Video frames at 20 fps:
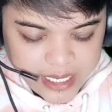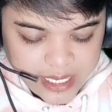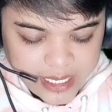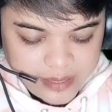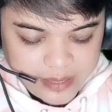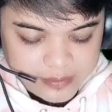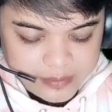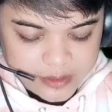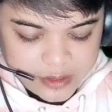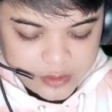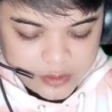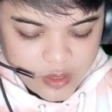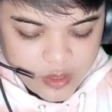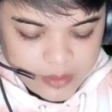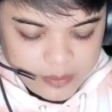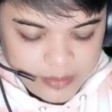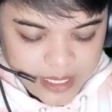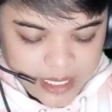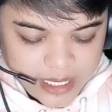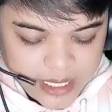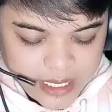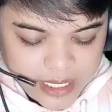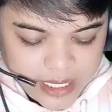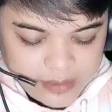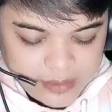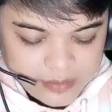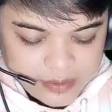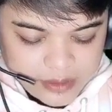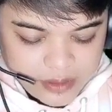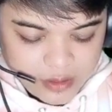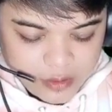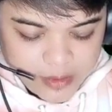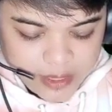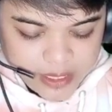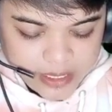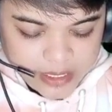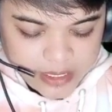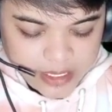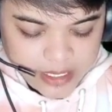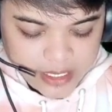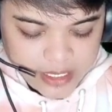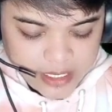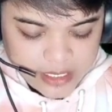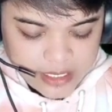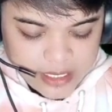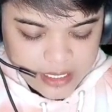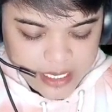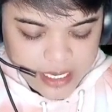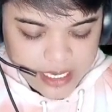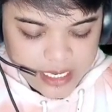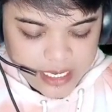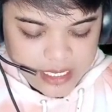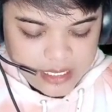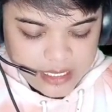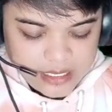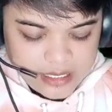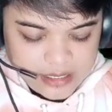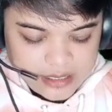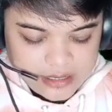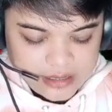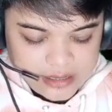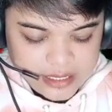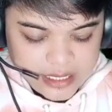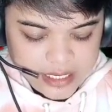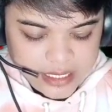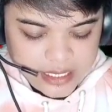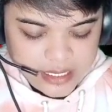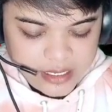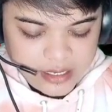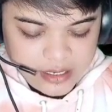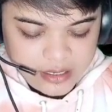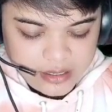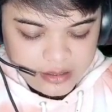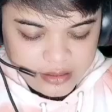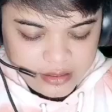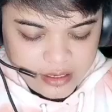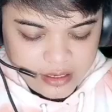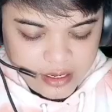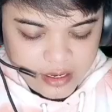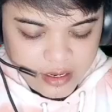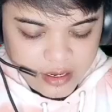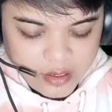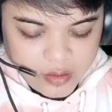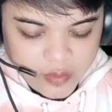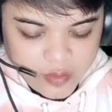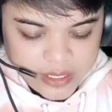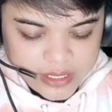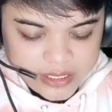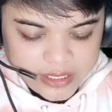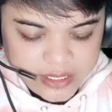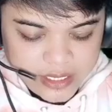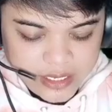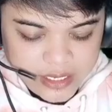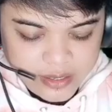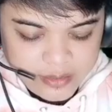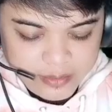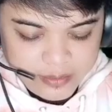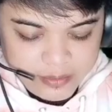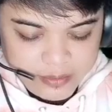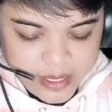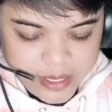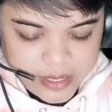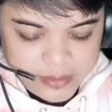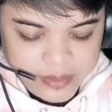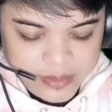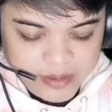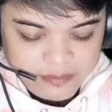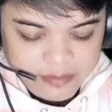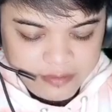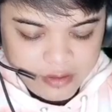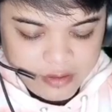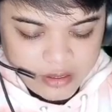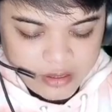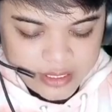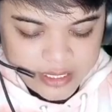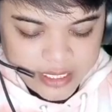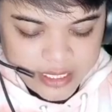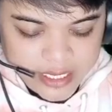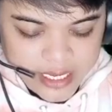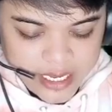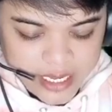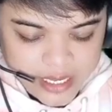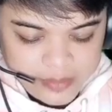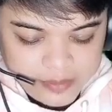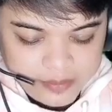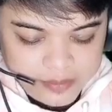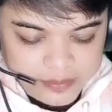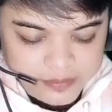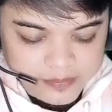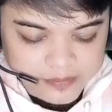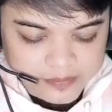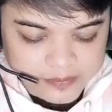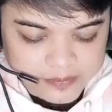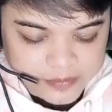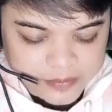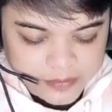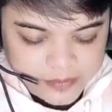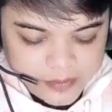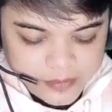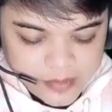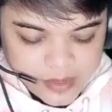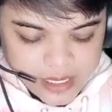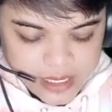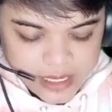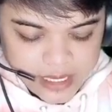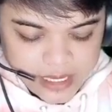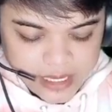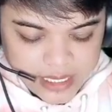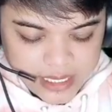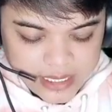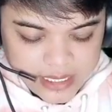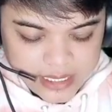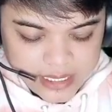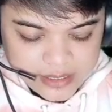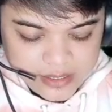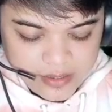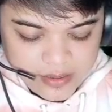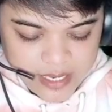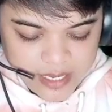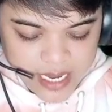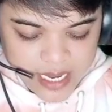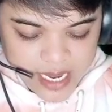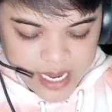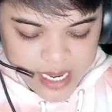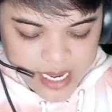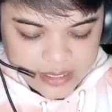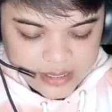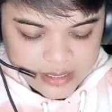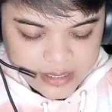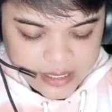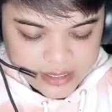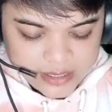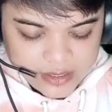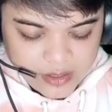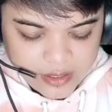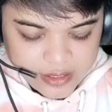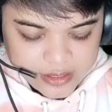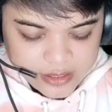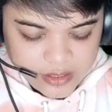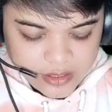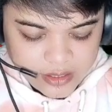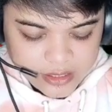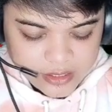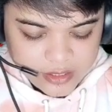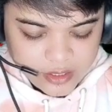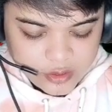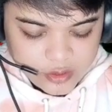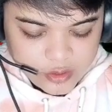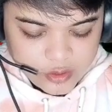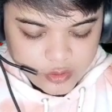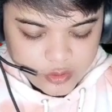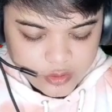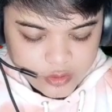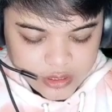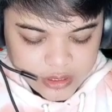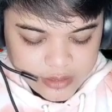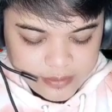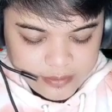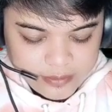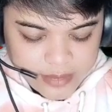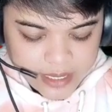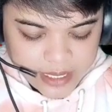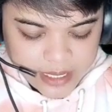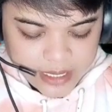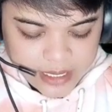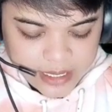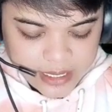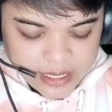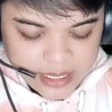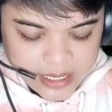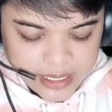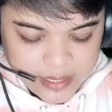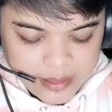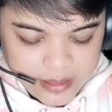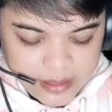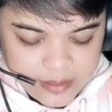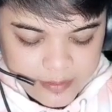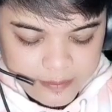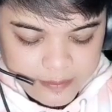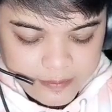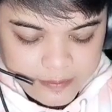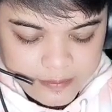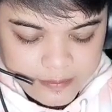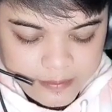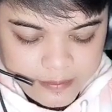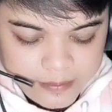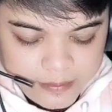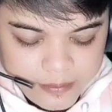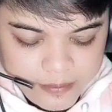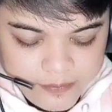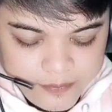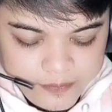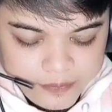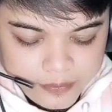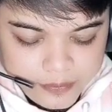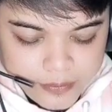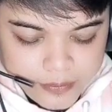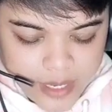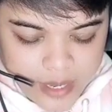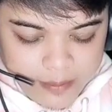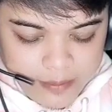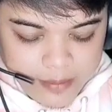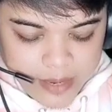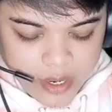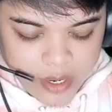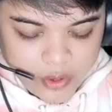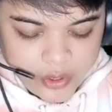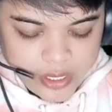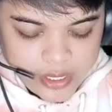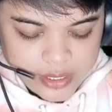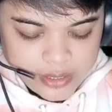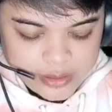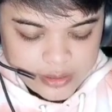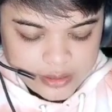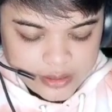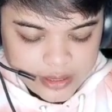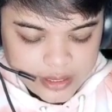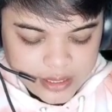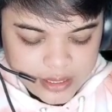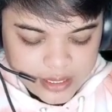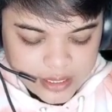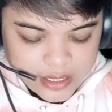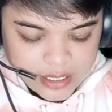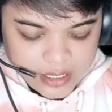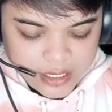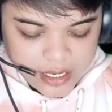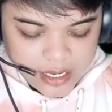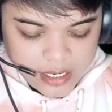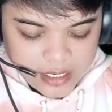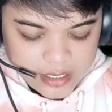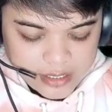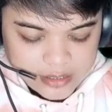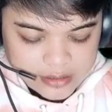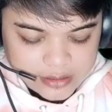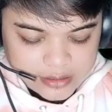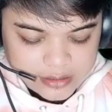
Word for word: games. What mini games? Oh my god, uh, they are always make me floating up. And let's go, guys! Let's go! Let's go! Let's go to the my um, Marriott car.